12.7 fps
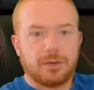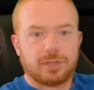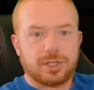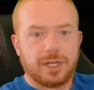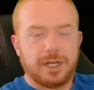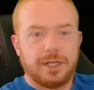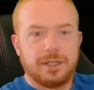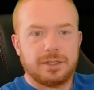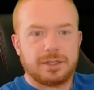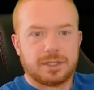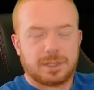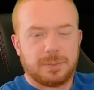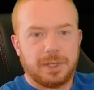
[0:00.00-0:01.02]

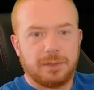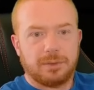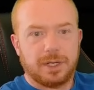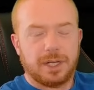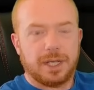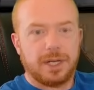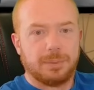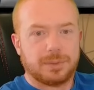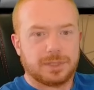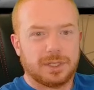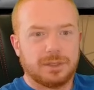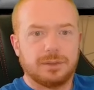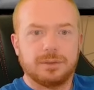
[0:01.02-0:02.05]
Oceanians? Speed run any
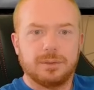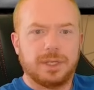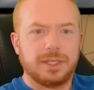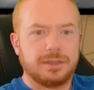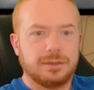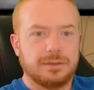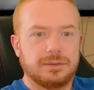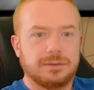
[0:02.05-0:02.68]
percent. What?